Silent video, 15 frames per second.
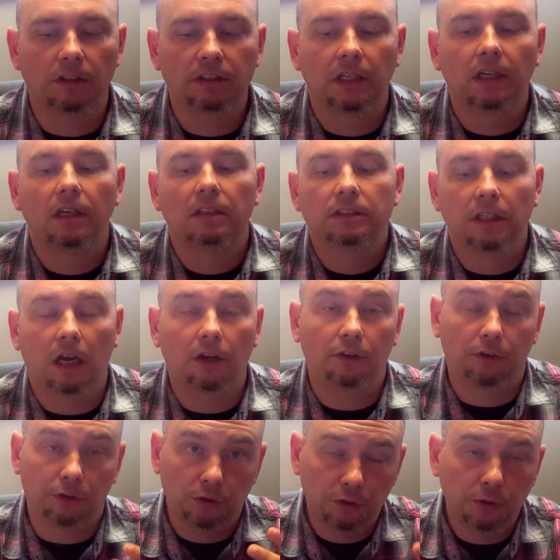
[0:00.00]
to under
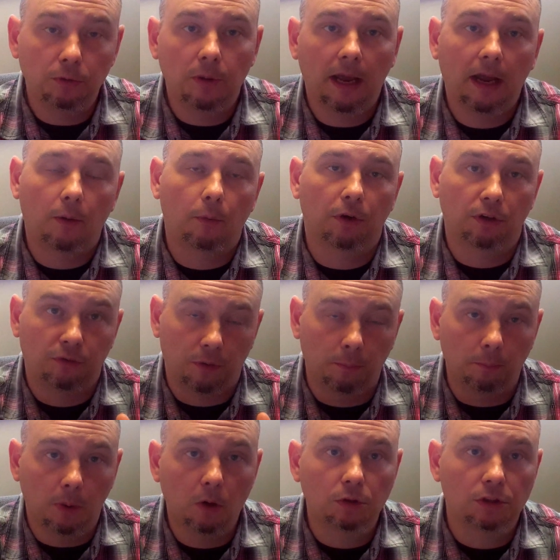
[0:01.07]
2 hours for most
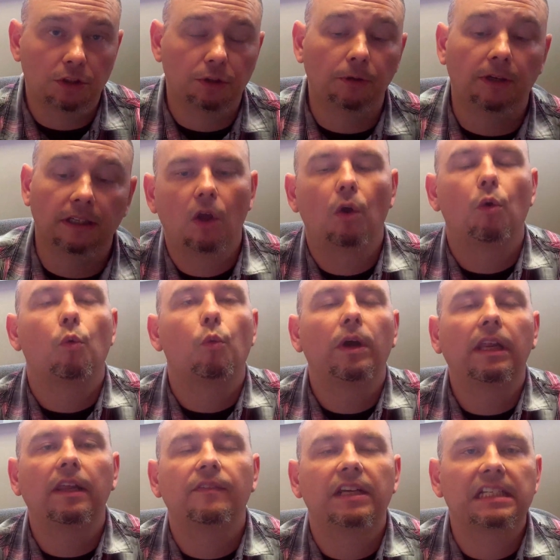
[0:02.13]
students. We live in a
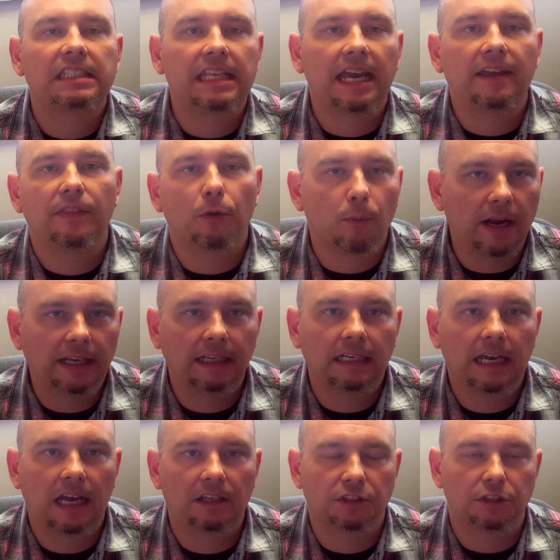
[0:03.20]
state that
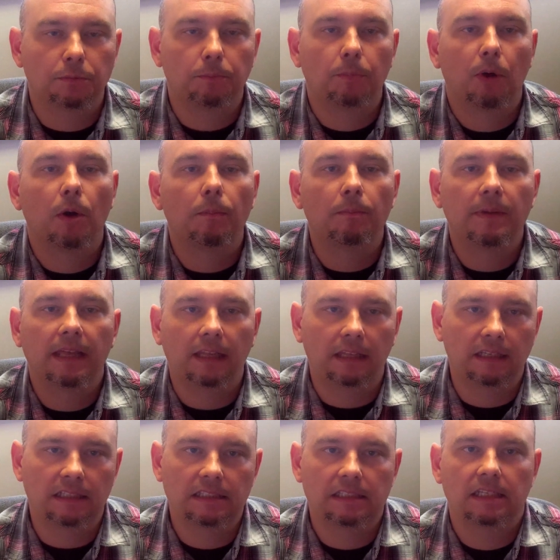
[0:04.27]
recognizes permitless
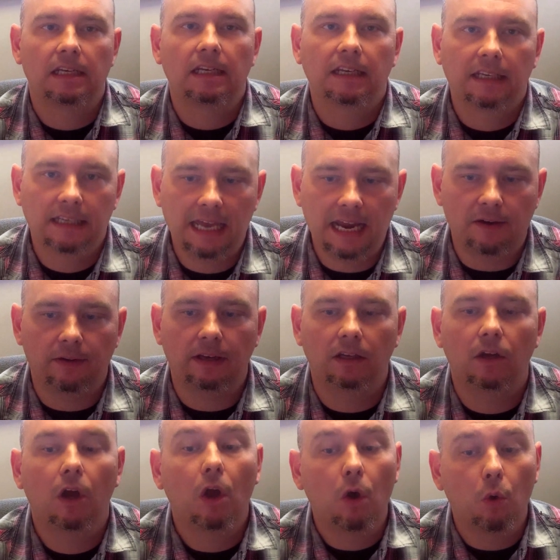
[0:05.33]
carry,
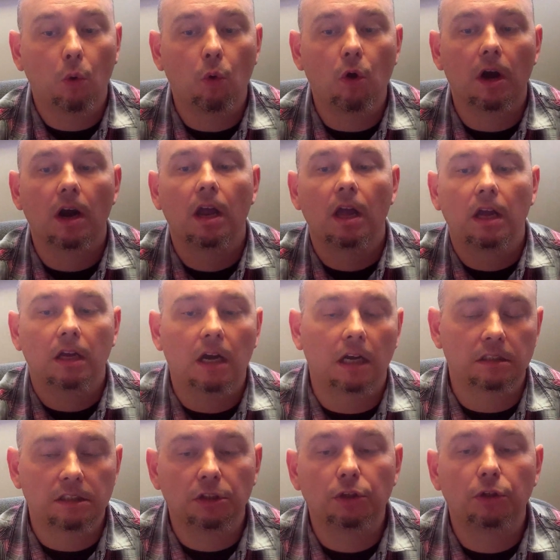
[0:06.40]
or
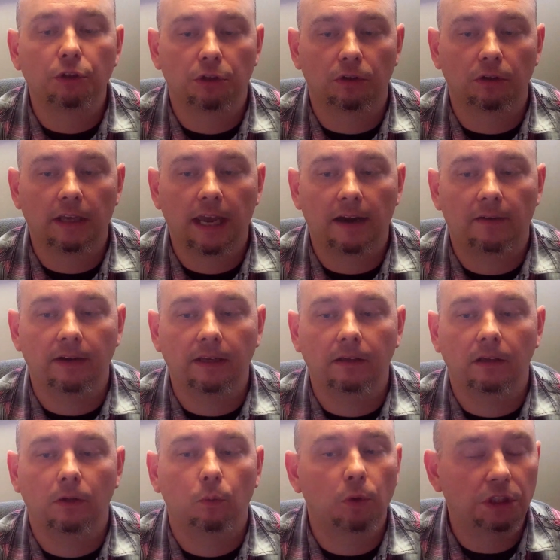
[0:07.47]
constitutional carry,
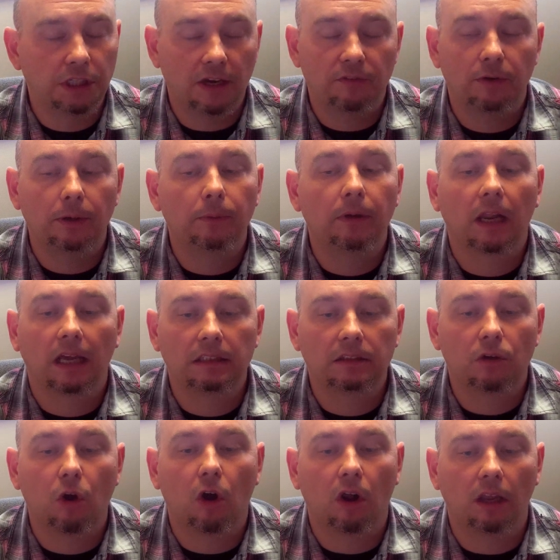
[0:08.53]
whichever you would like to call
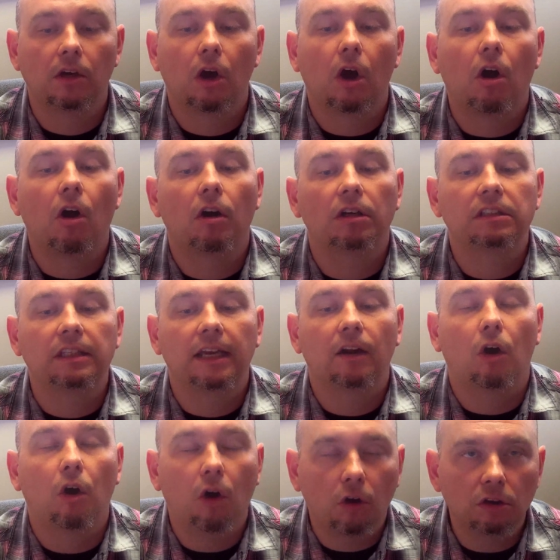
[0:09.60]
it. Our state
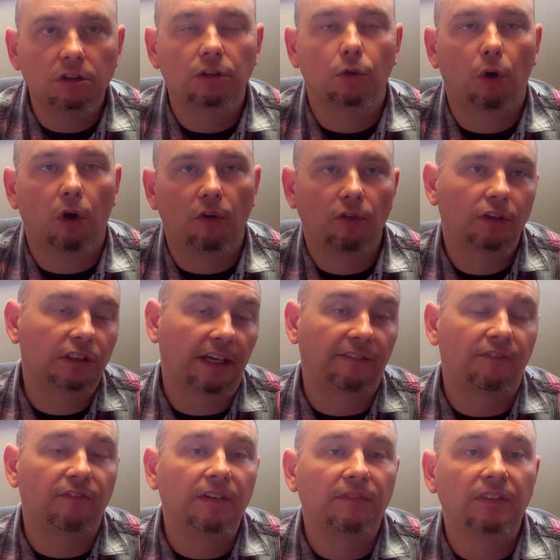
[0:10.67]
also offers a
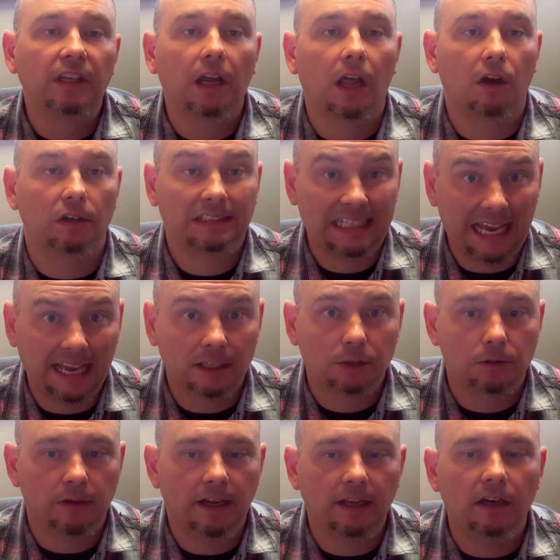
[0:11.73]
$50 tax
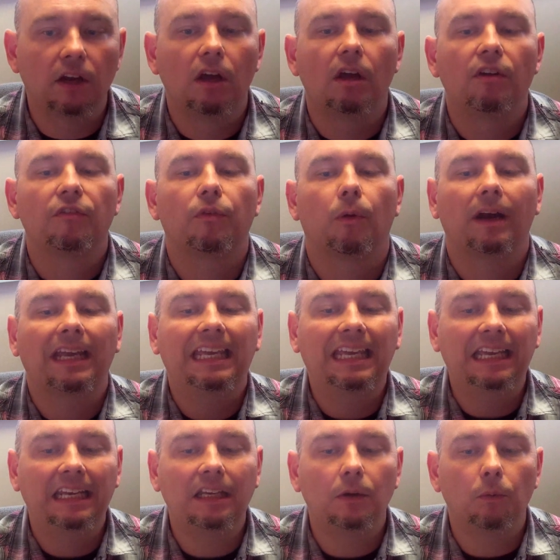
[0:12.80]
credit for
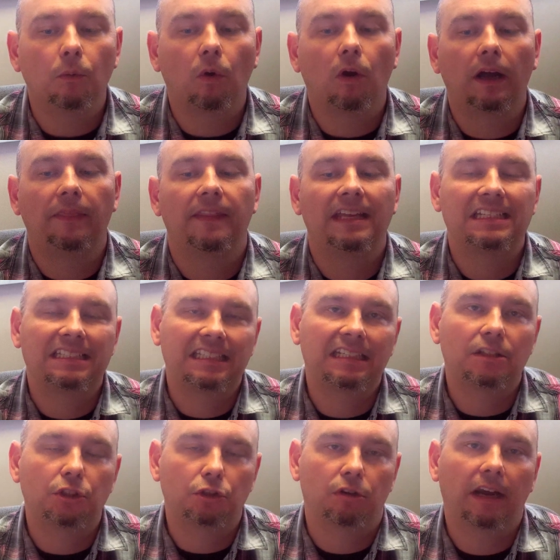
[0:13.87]
anyone that seeks
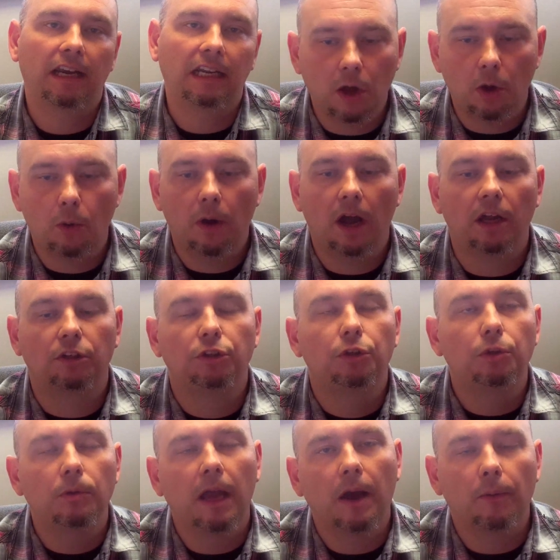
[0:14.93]
training. A
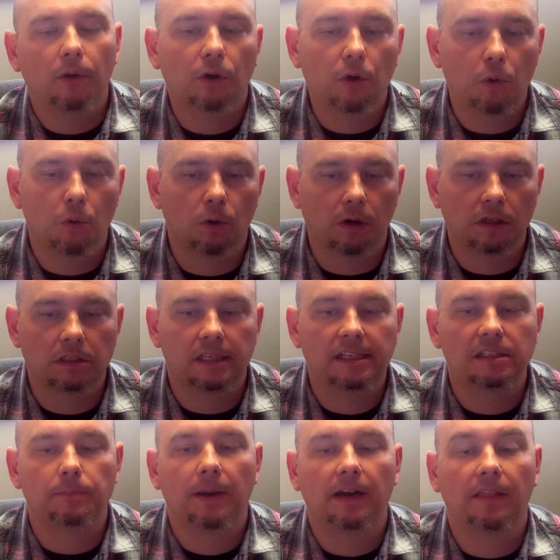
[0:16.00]
2-hour course is better
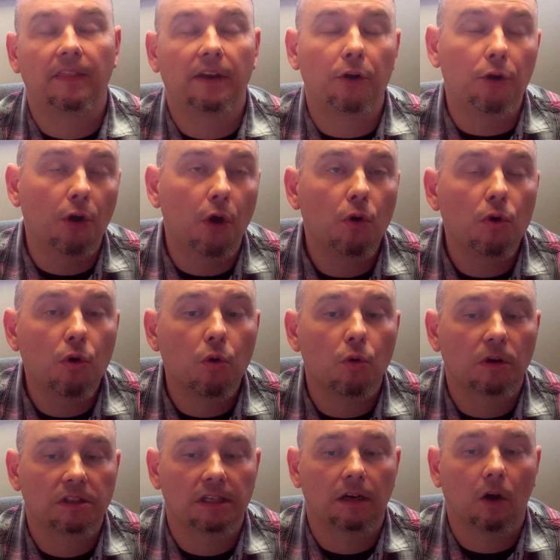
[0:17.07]
than no course at
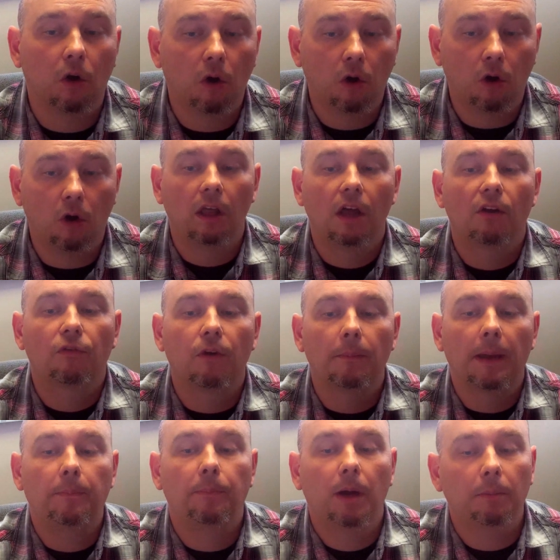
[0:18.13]
all from a
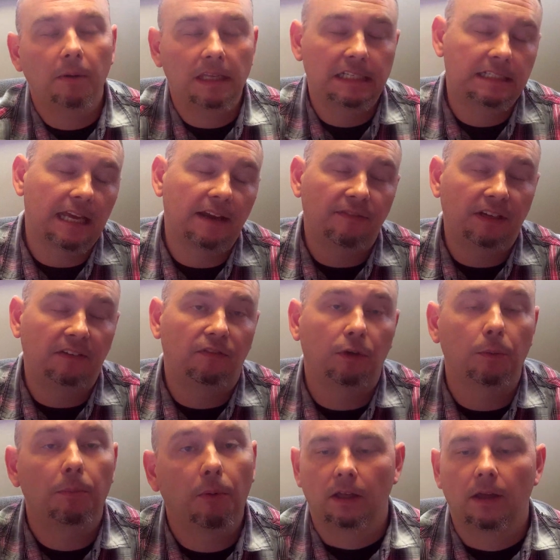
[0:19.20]
public safety
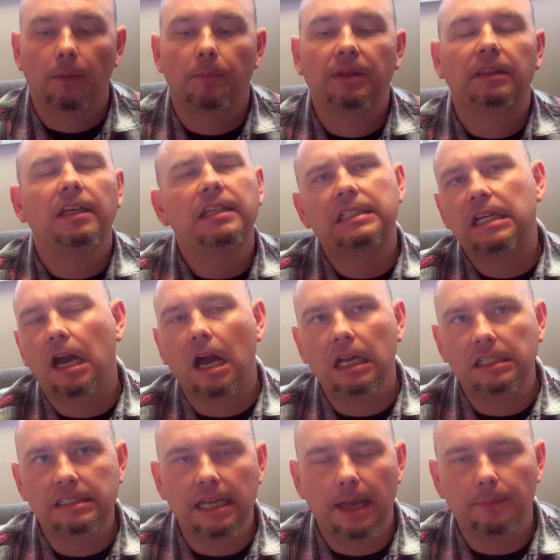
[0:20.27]
viewpoint. But these
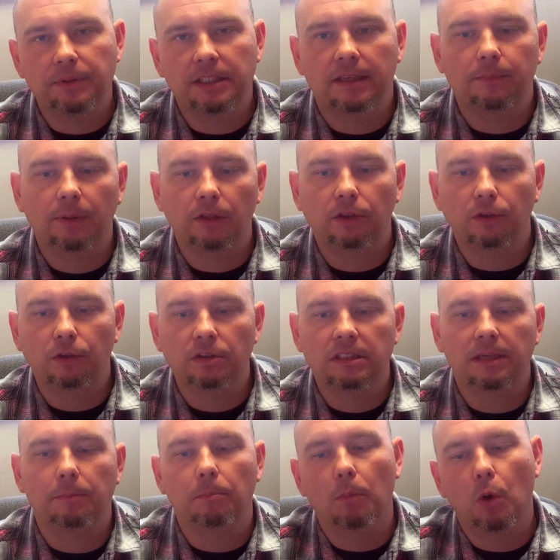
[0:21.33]
concepts can be used in
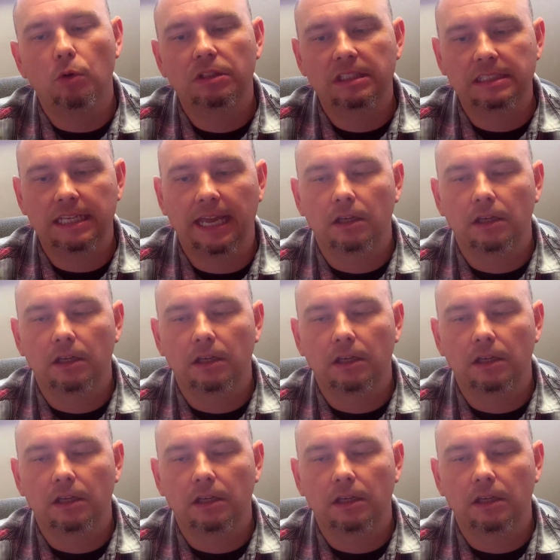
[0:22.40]
most states